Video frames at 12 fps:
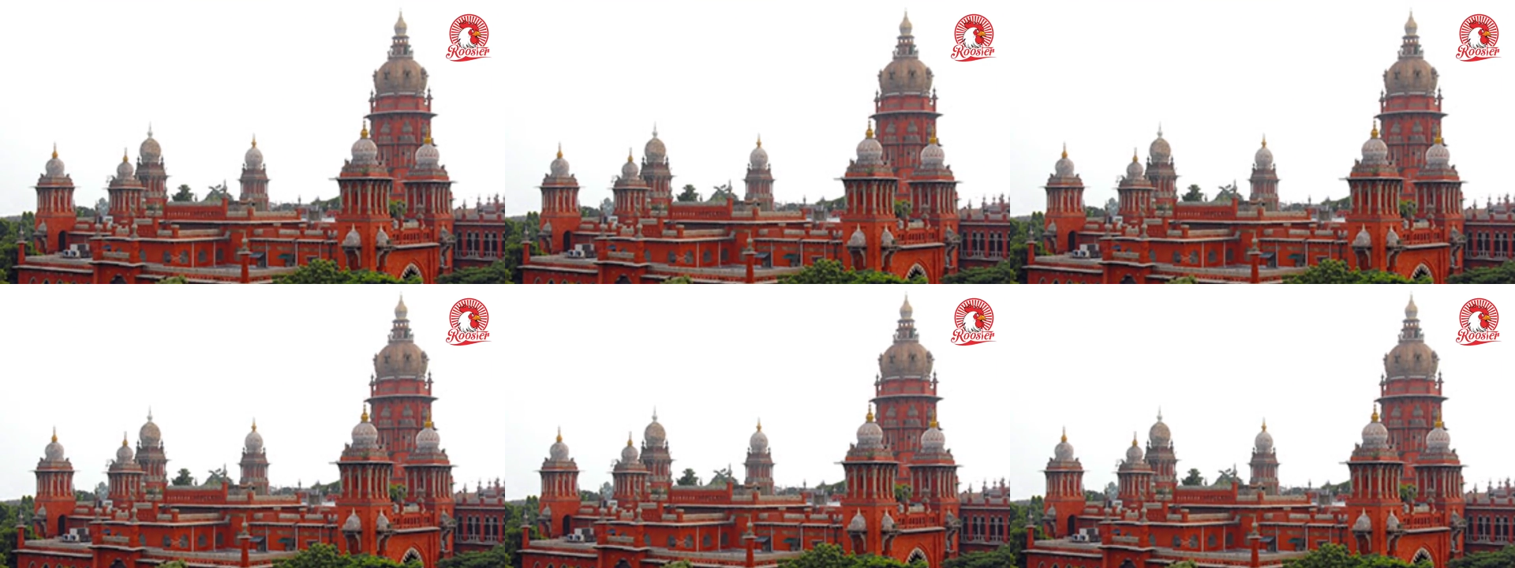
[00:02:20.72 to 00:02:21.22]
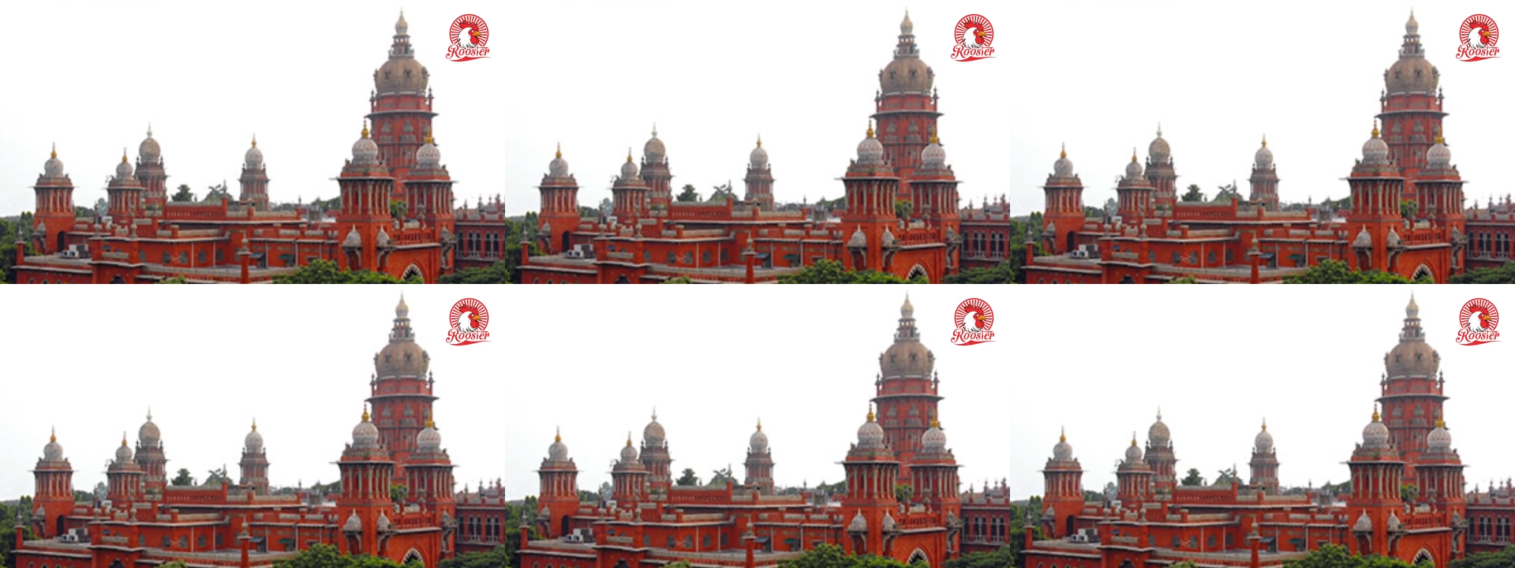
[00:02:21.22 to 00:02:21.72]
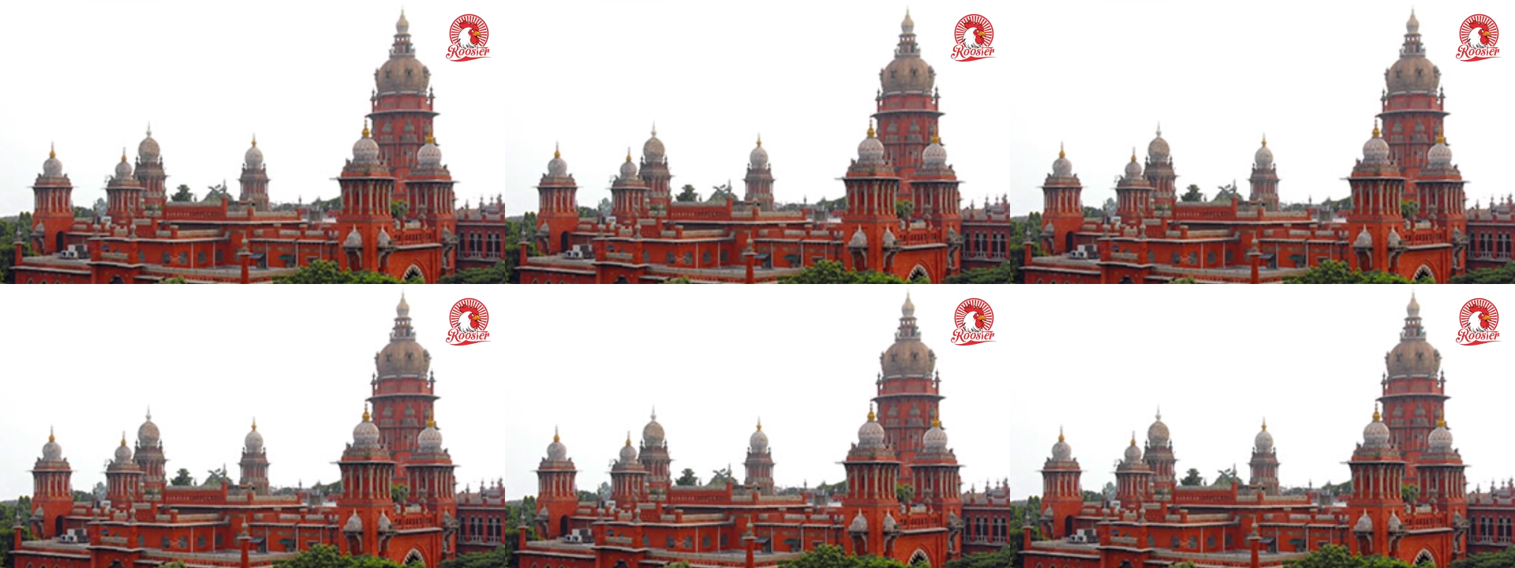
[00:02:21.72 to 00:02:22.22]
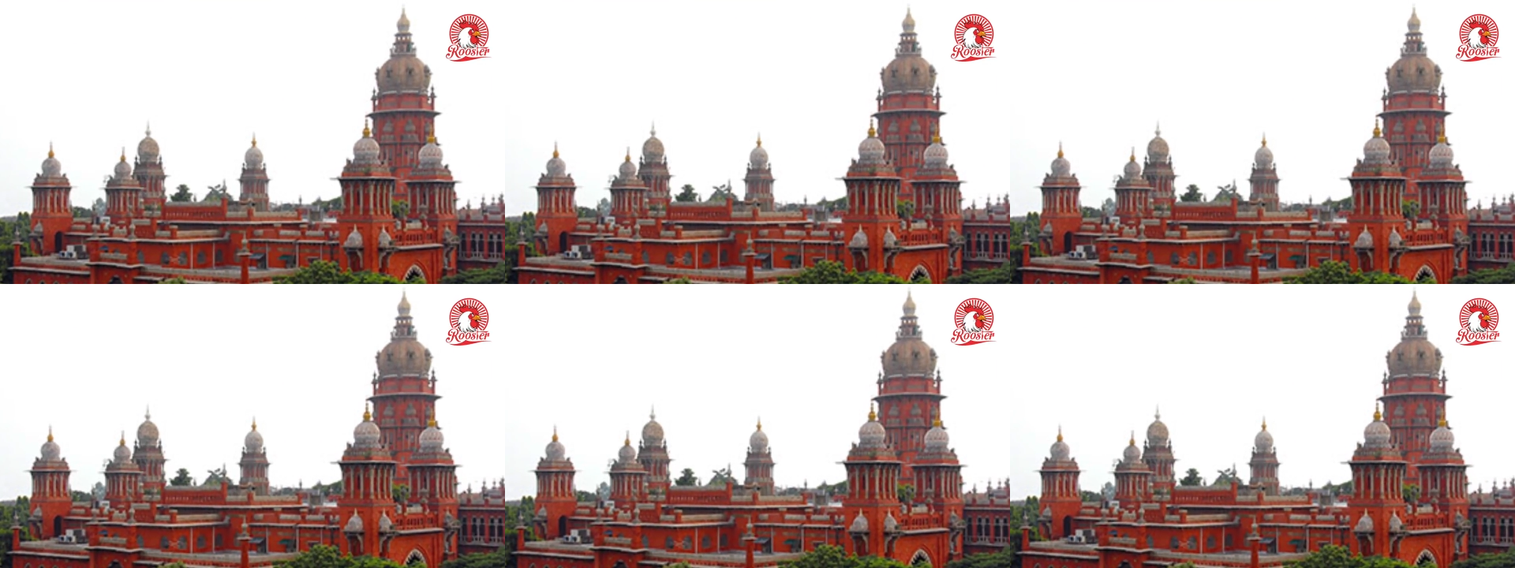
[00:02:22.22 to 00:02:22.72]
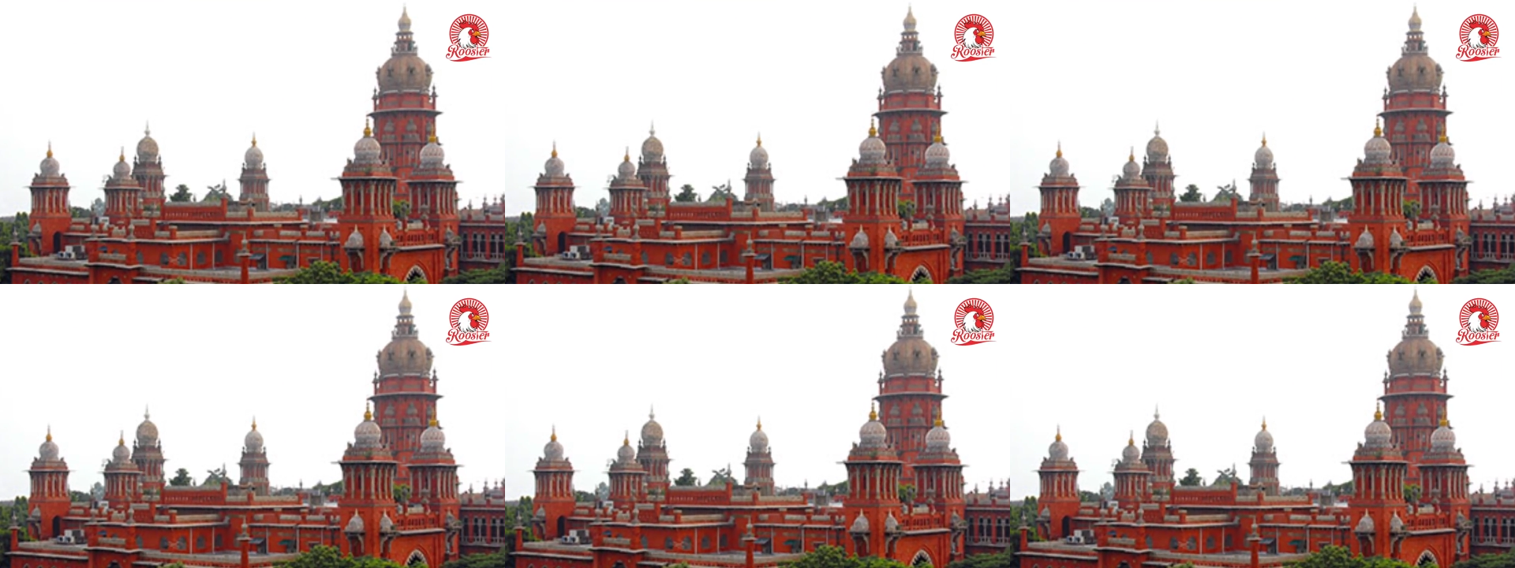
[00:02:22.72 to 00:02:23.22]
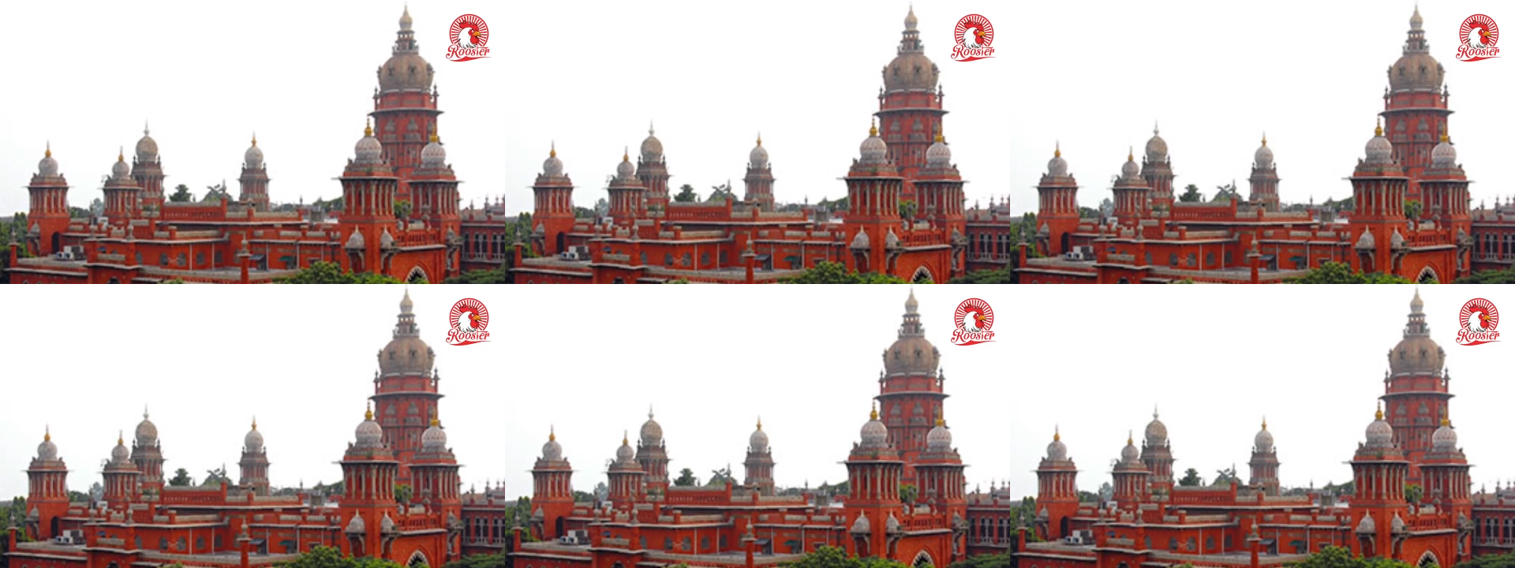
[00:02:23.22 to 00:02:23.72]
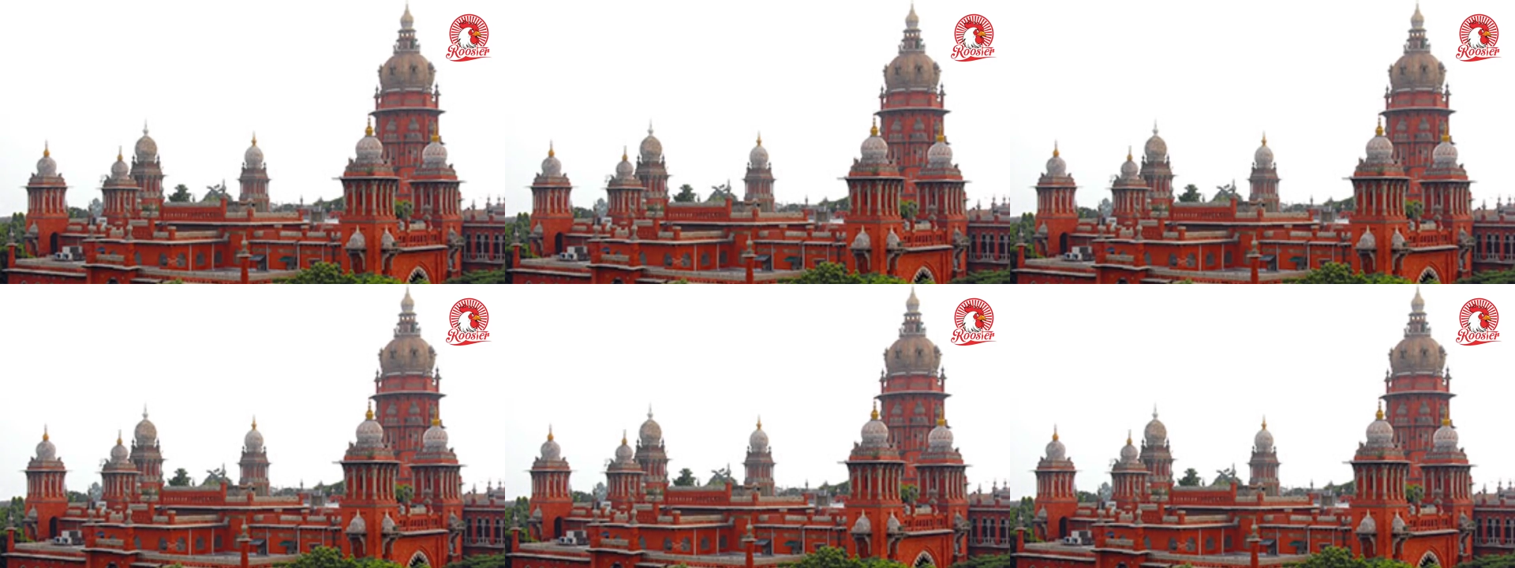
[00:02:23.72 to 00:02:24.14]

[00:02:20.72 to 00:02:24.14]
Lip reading: [unreadable: no face in view]